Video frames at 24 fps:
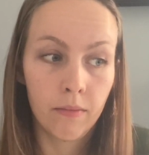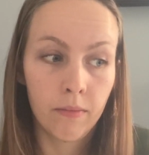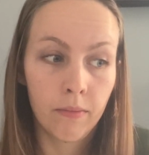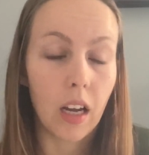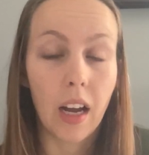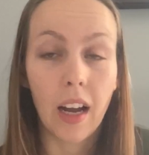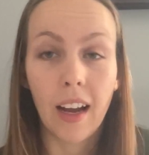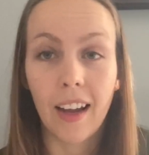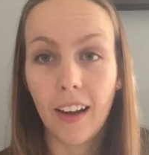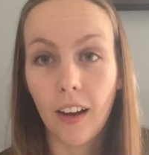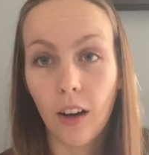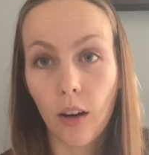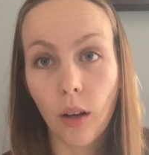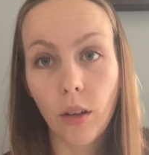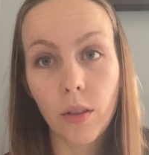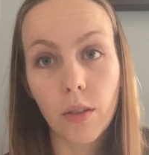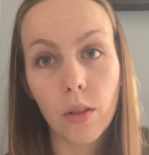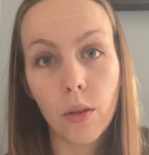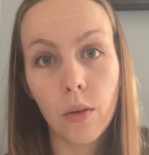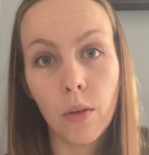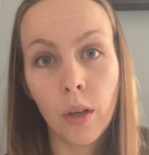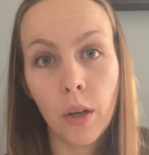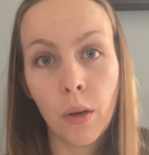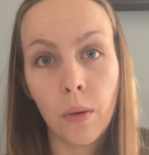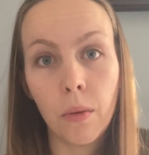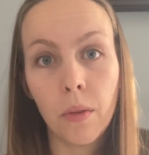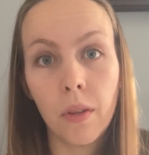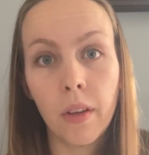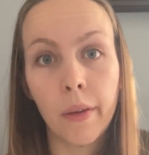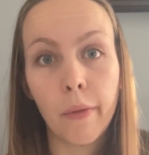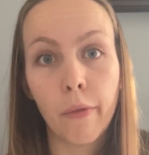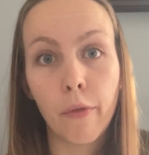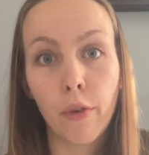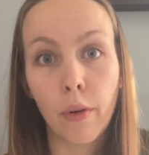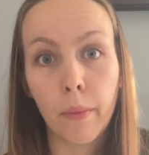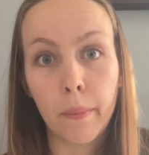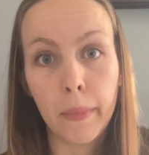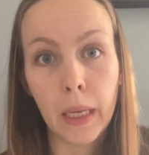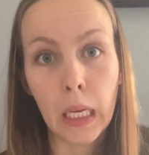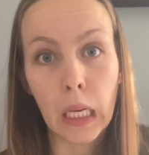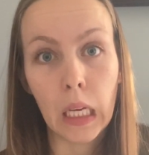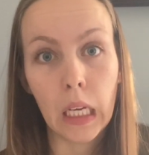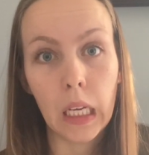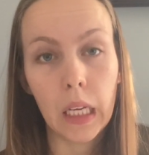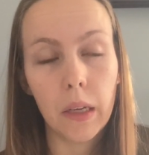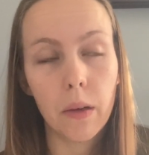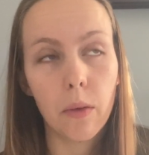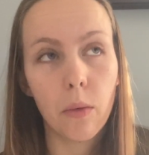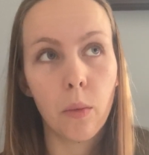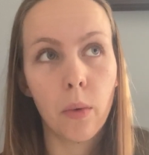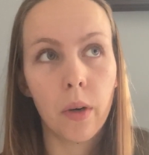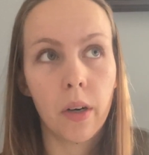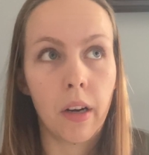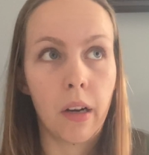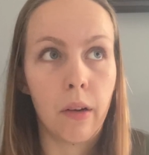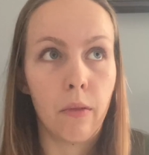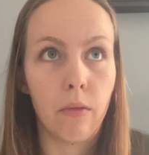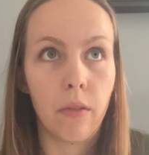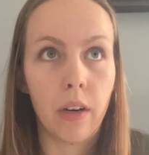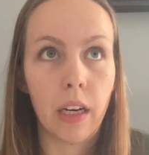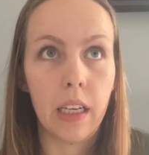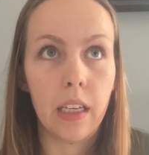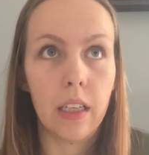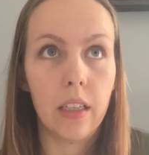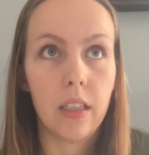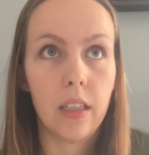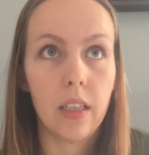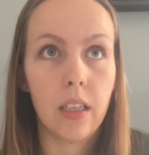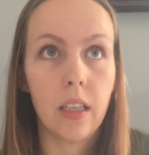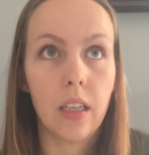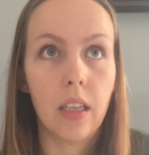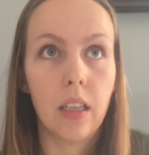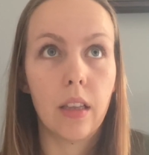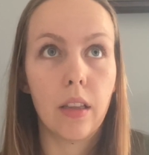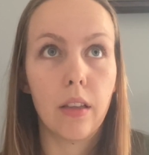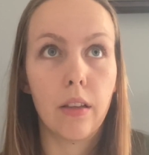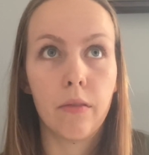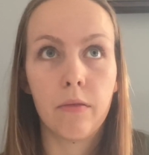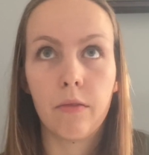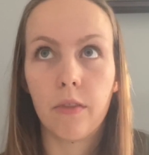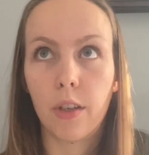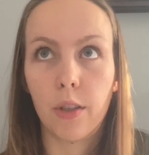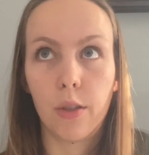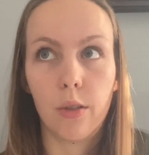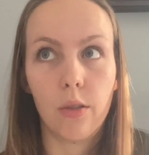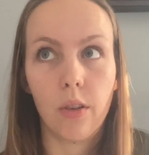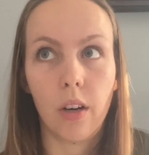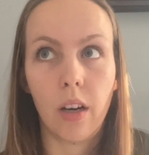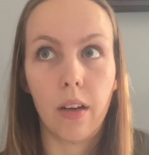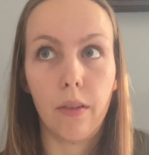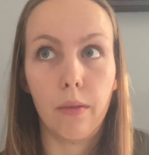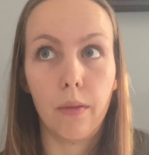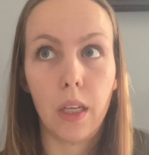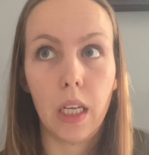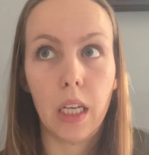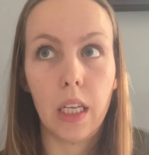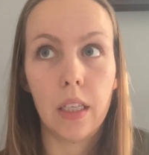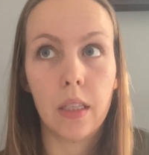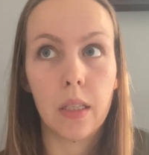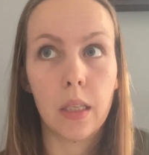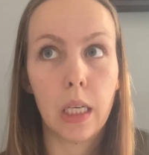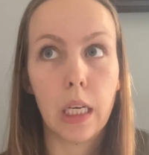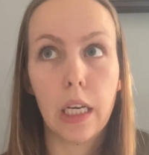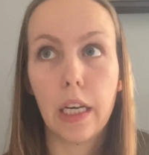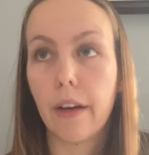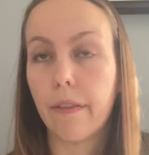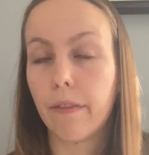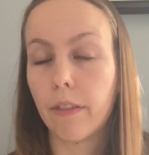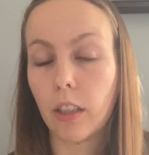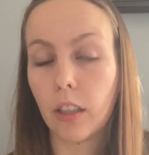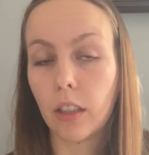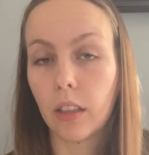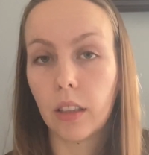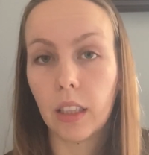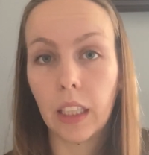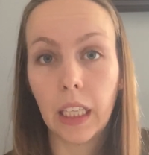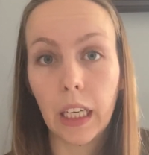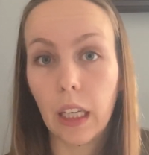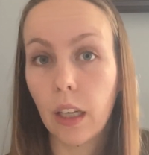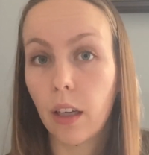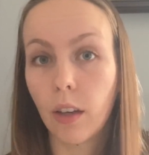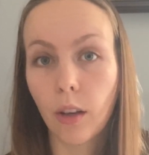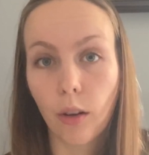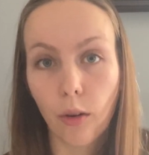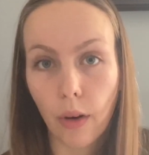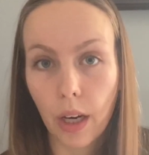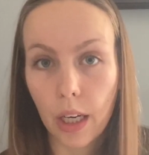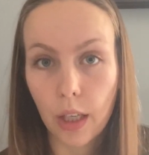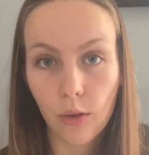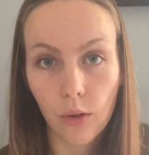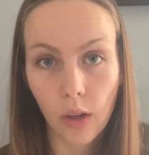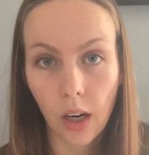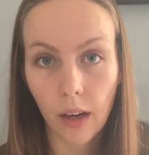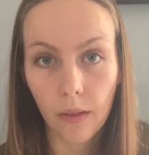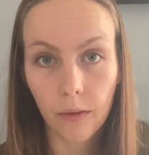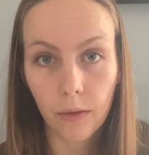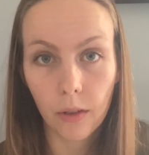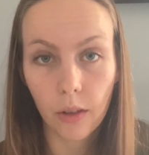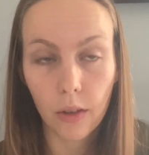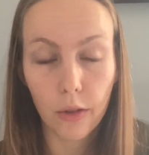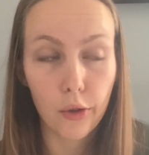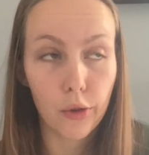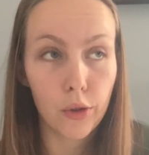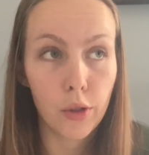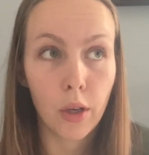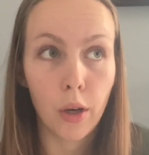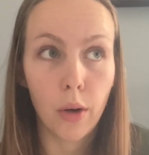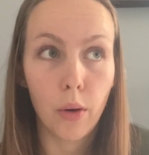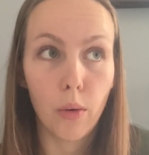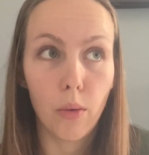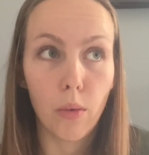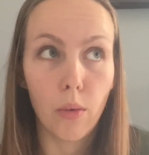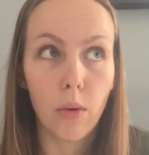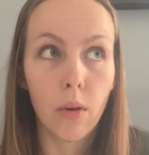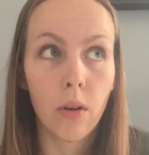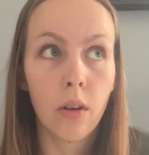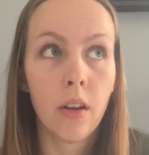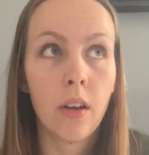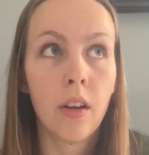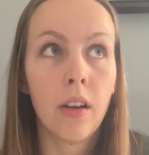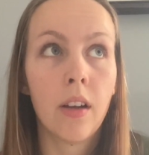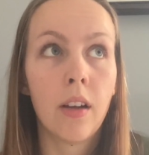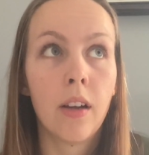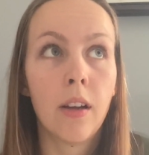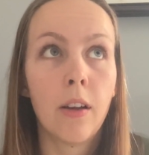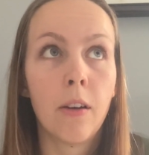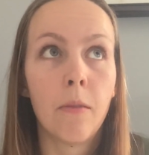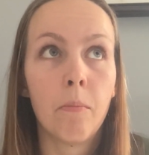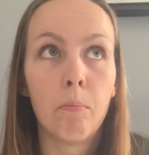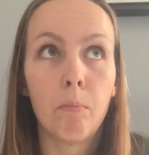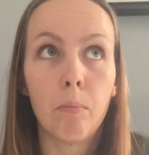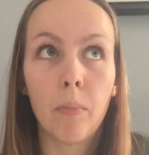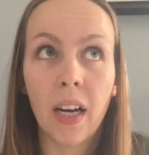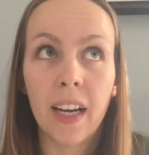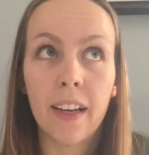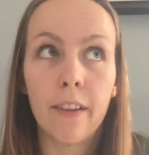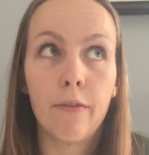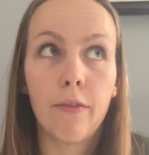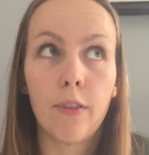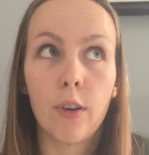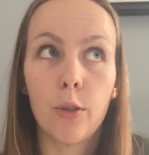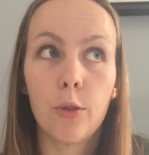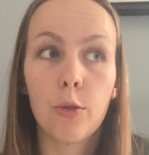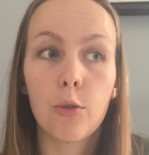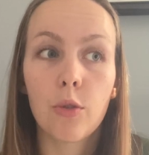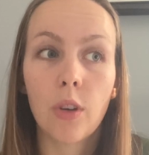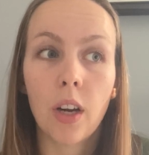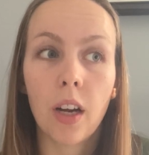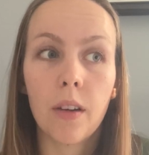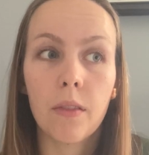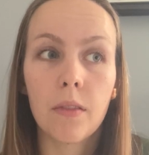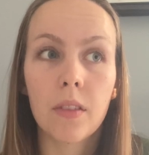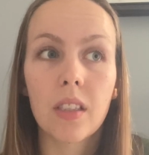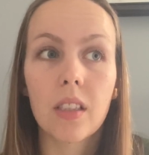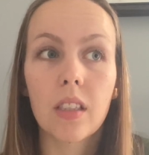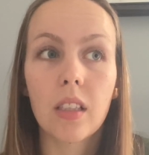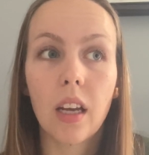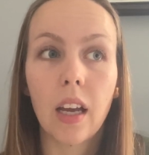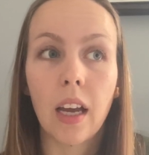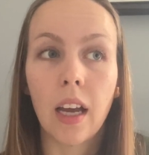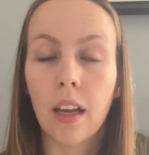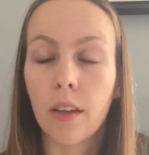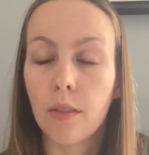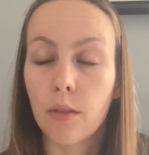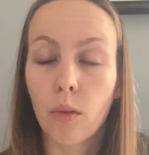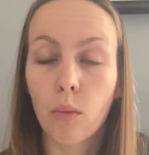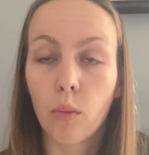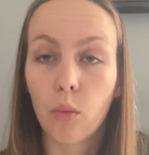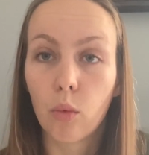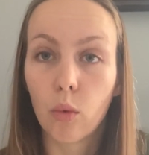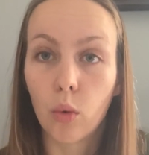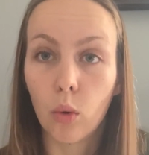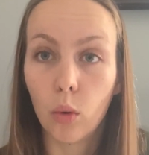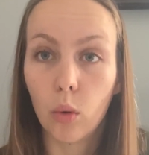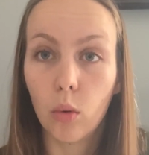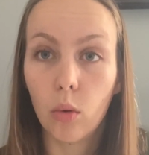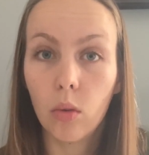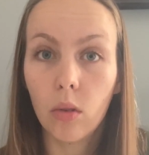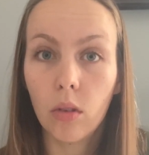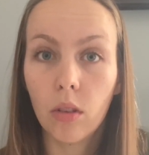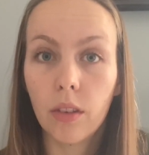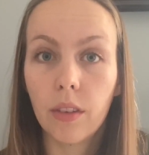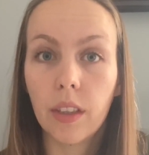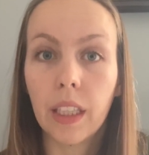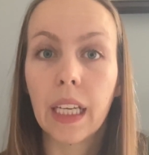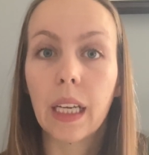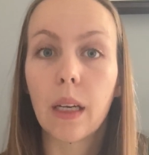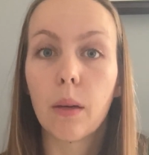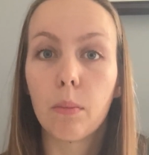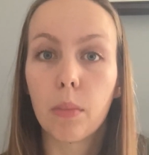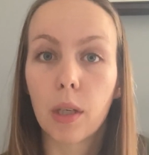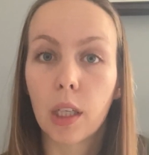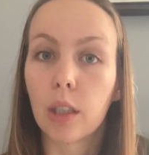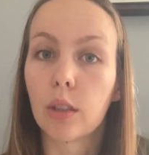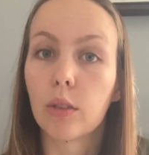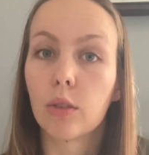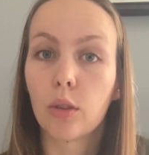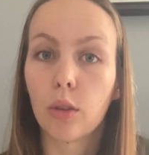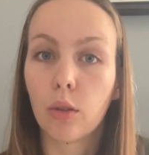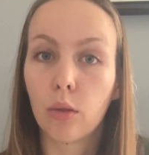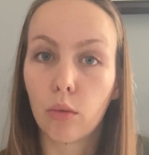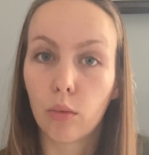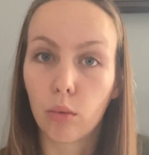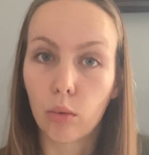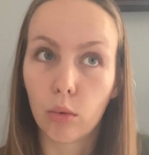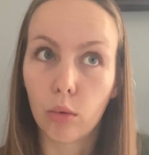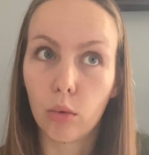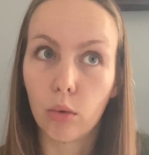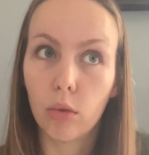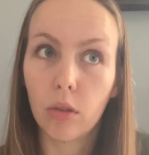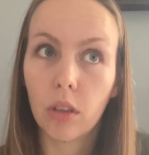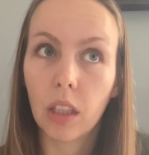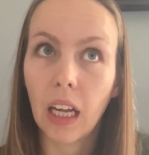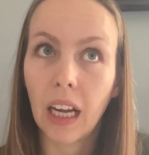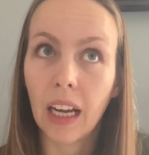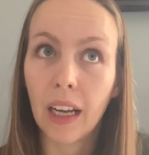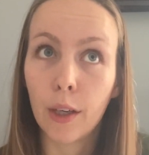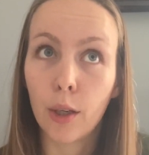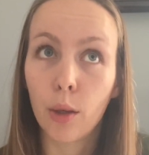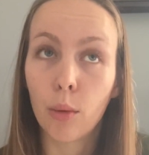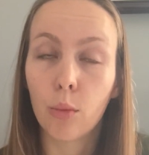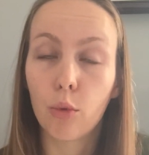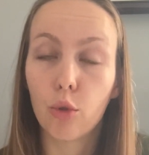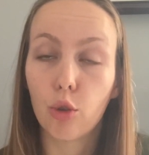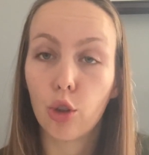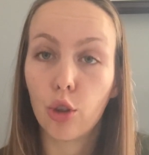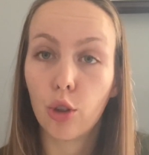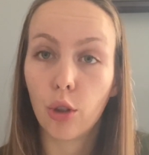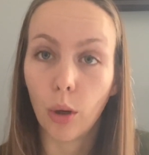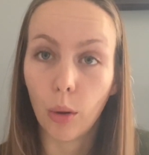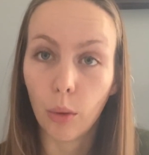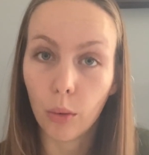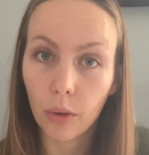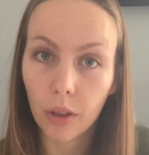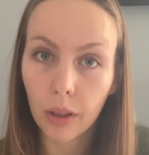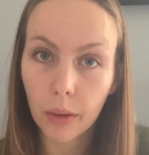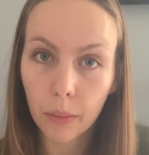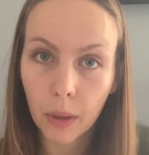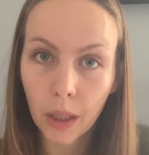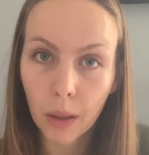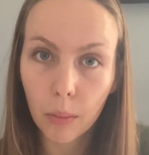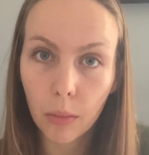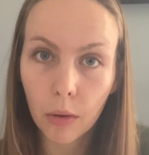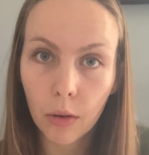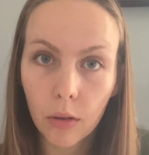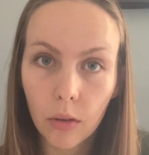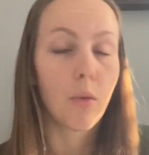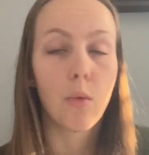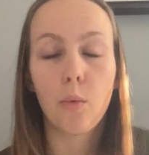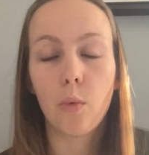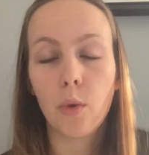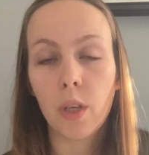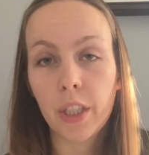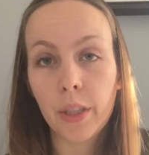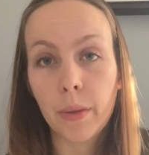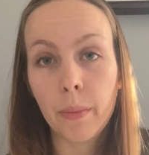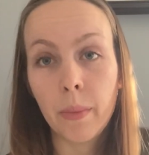I also know that for me, when I write, the first draft is never like a great draft. So my first drafts, as a rule, like a personal rule, I don't show to people, which